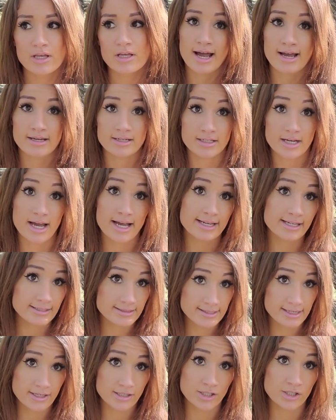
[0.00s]
I could
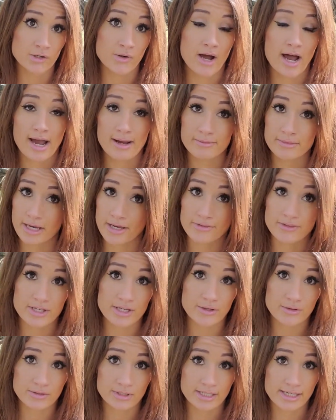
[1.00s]
tell you I'm not
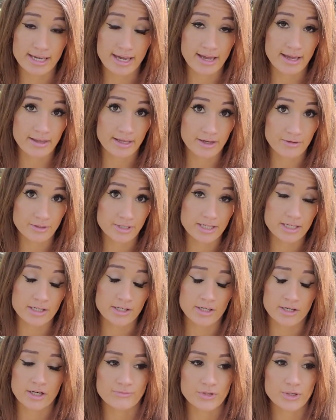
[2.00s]
the only gal out
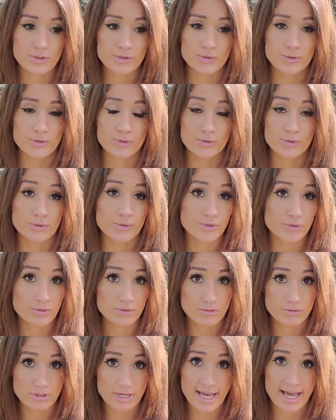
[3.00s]
here who
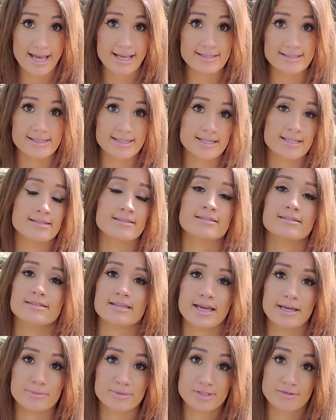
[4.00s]
has these
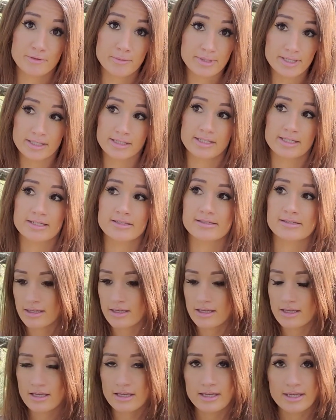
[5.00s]
types of abilities.
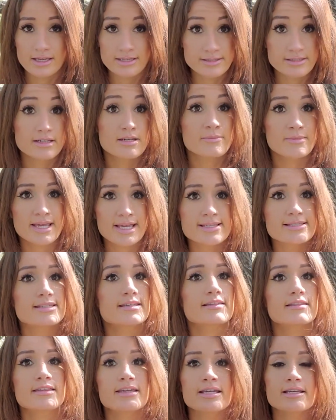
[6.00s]
It's an
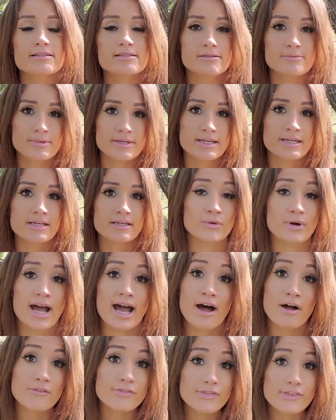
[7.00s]
amazing thing to be
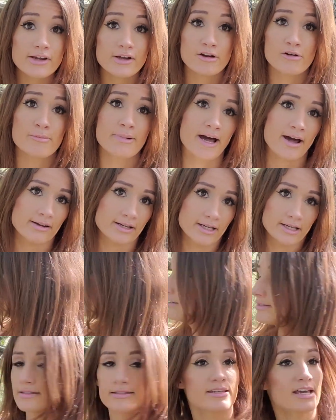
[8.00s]
out there about it,
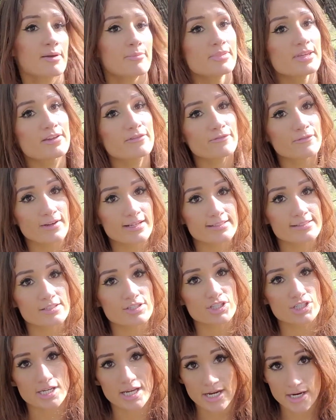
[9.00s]
to not be afraid to
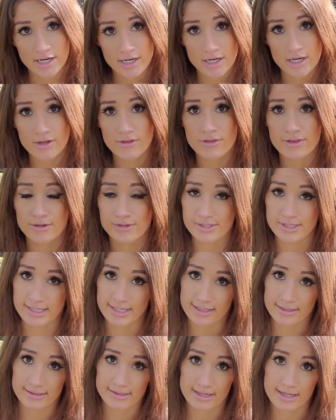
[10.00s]
share those
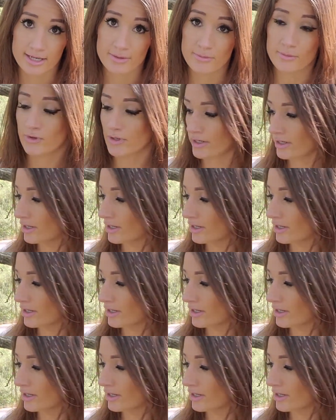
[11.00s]
things anymore.